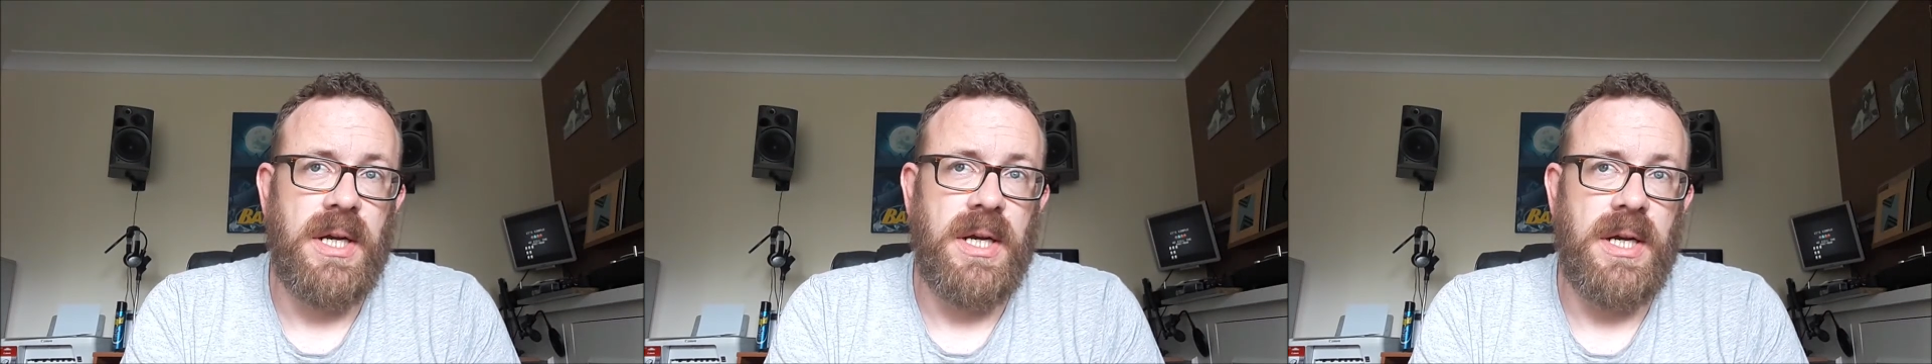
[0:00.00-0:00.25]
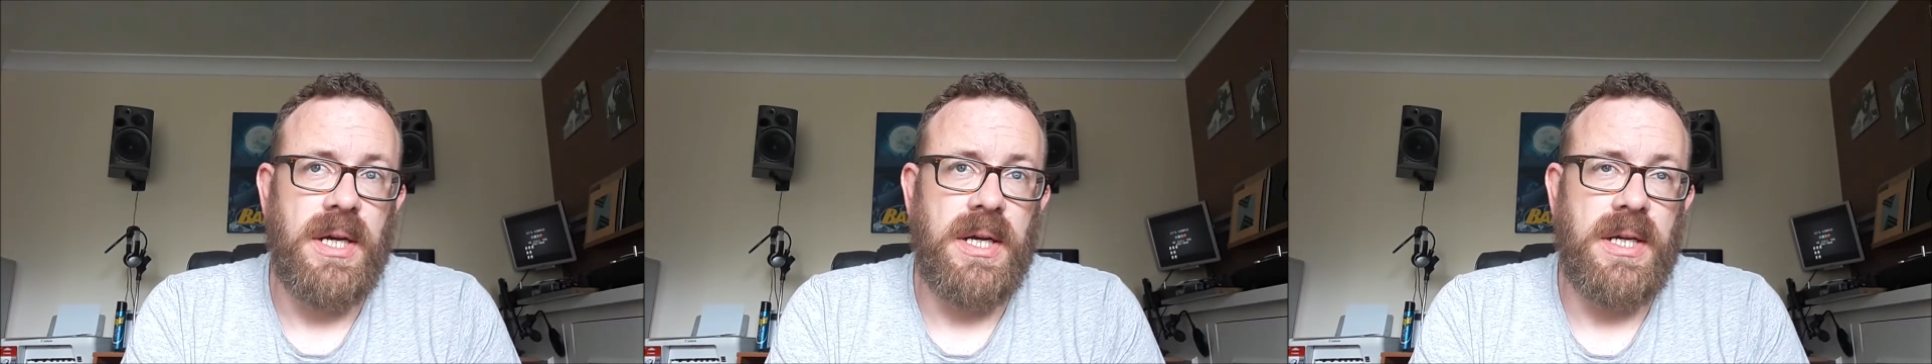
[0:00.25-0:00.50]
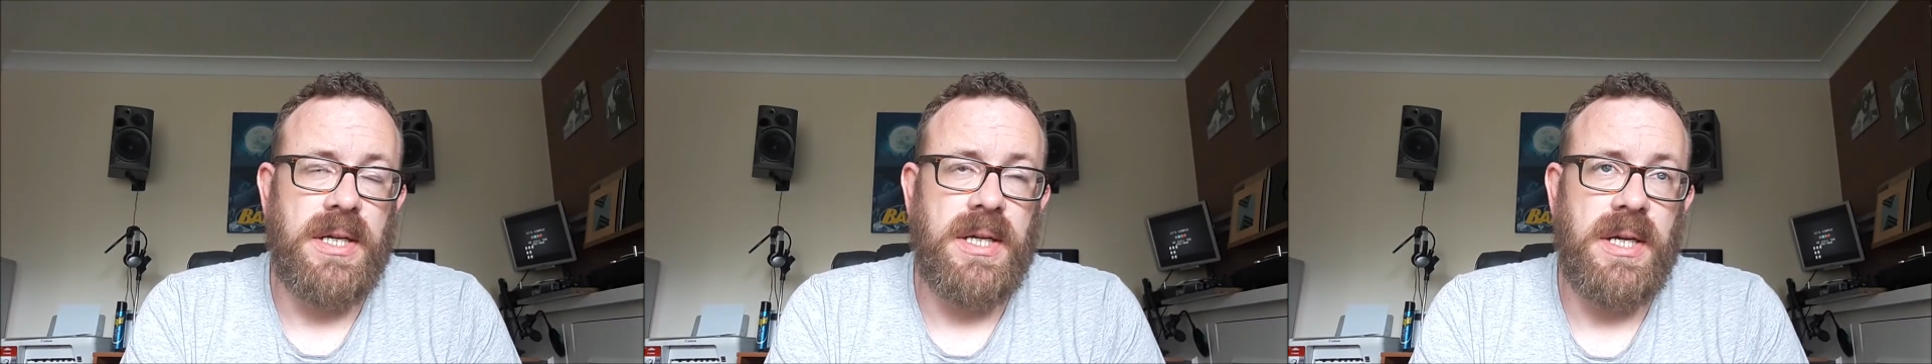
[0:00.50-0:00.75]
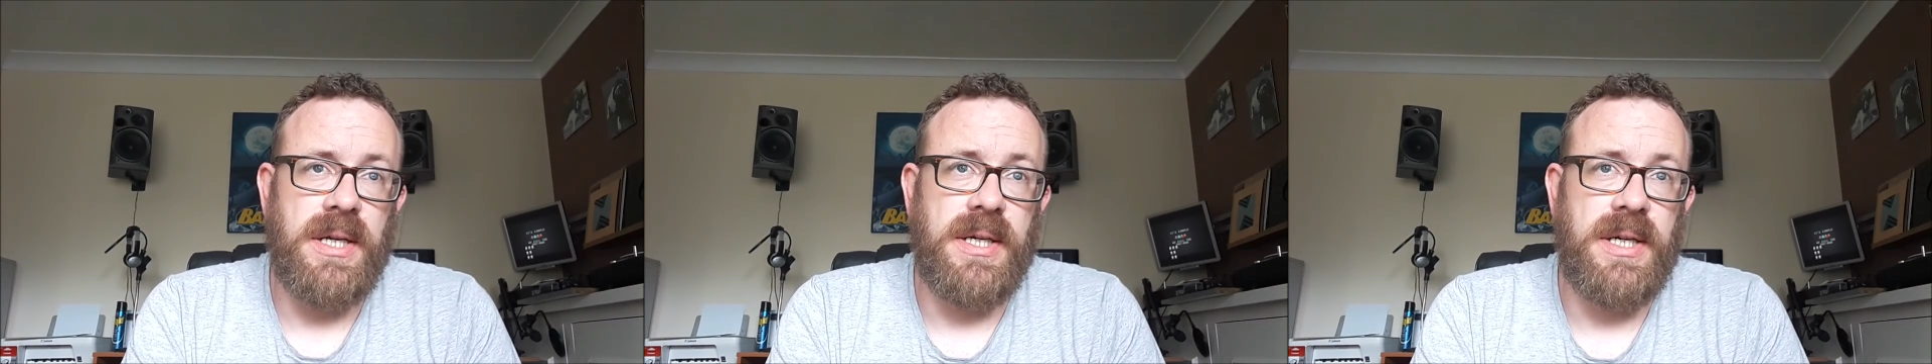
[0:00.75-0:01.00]

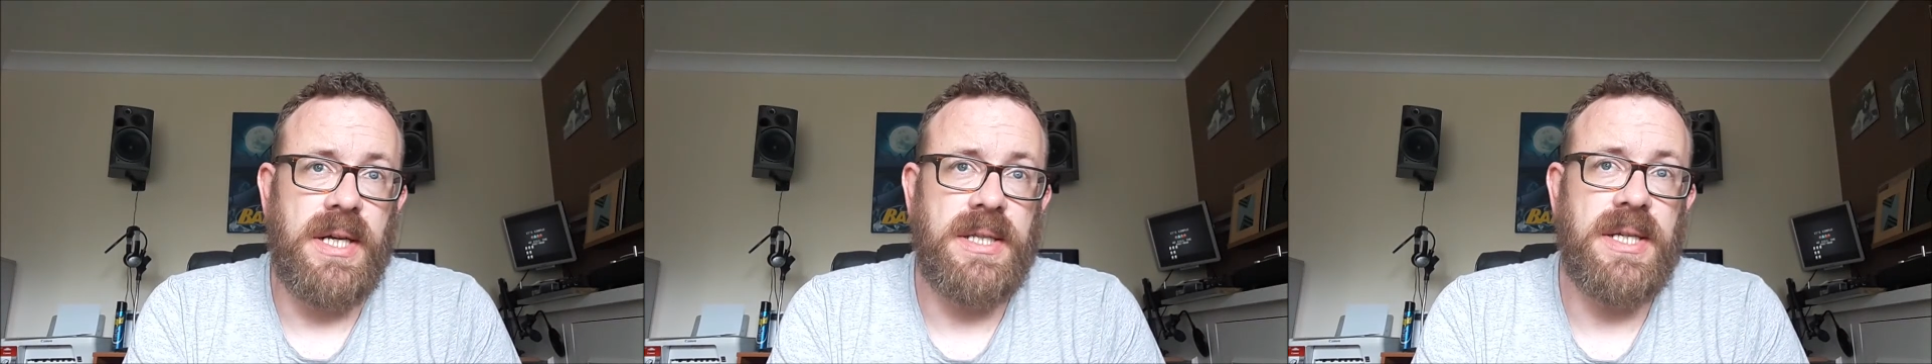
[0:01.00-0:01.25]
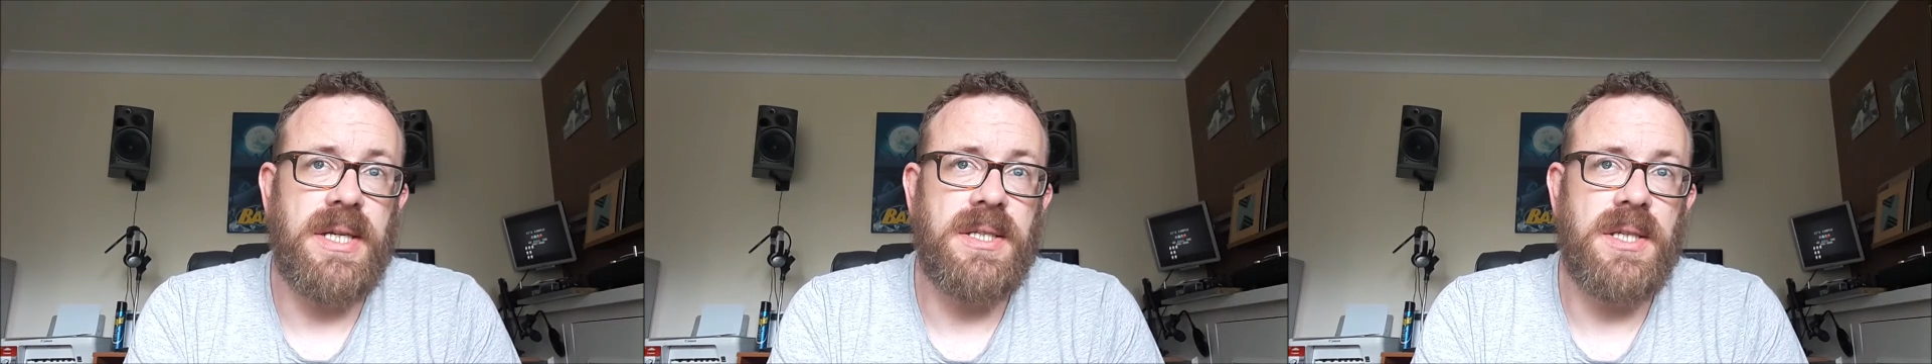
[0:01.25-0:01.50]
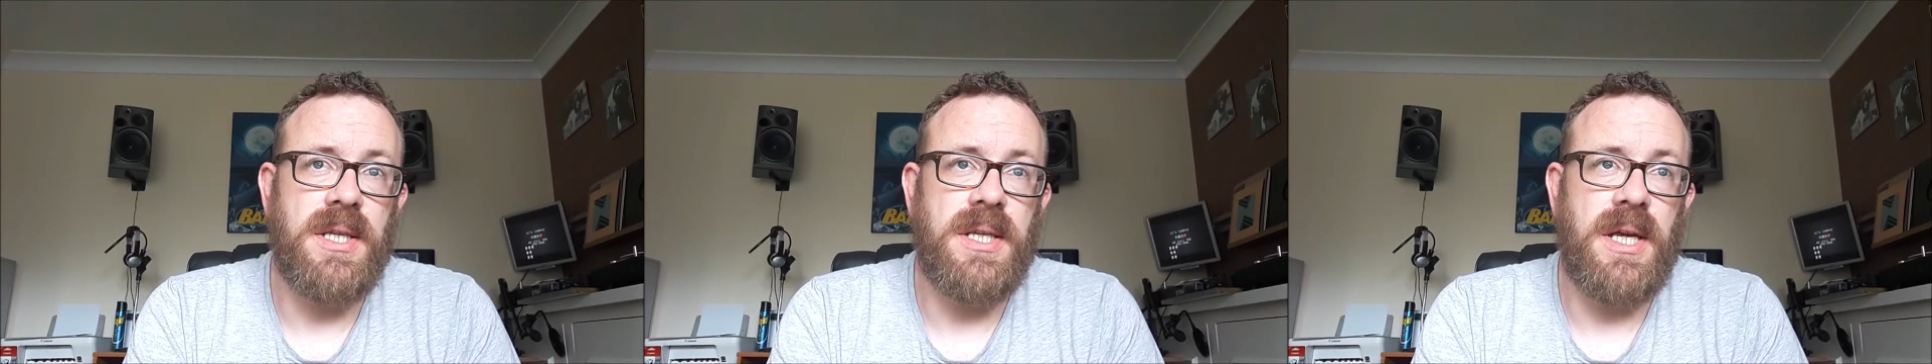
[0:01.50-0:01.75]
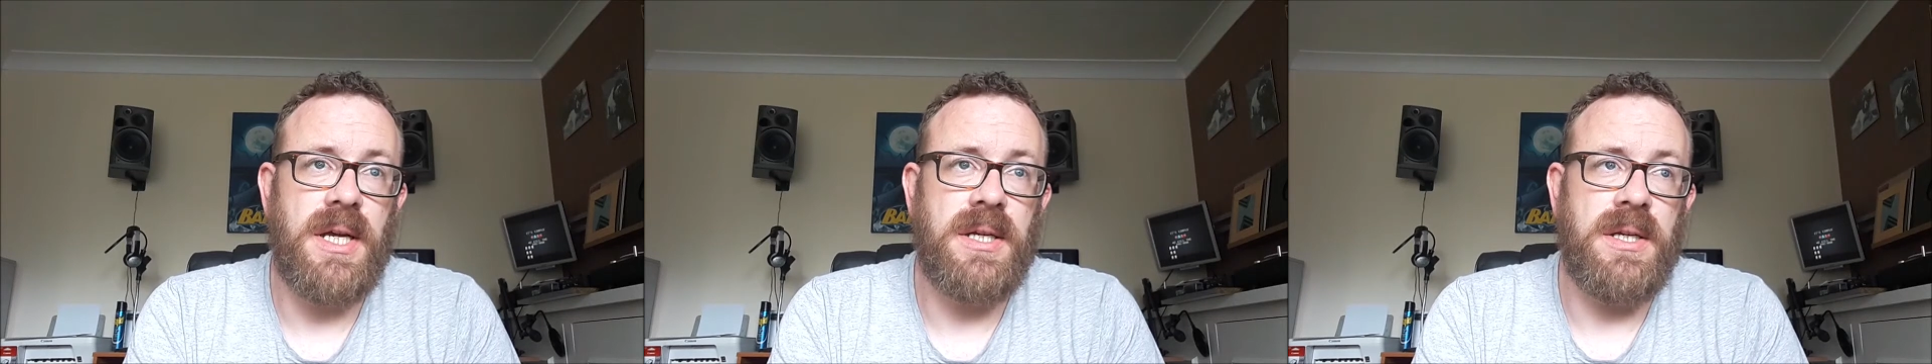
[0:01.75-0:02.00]
At the end of the
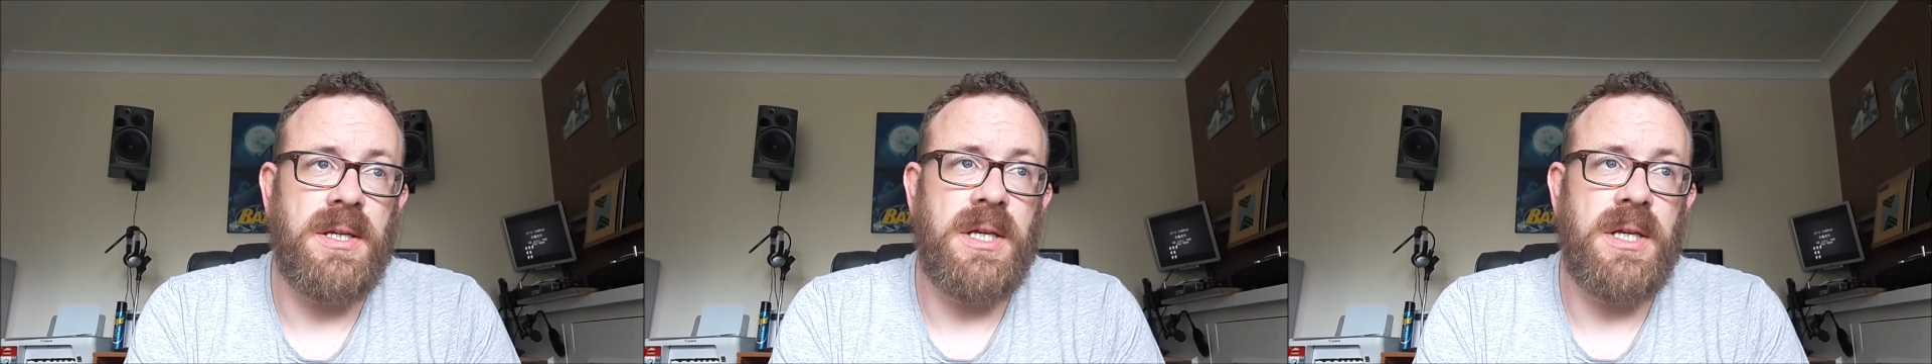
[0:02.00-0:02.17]
day,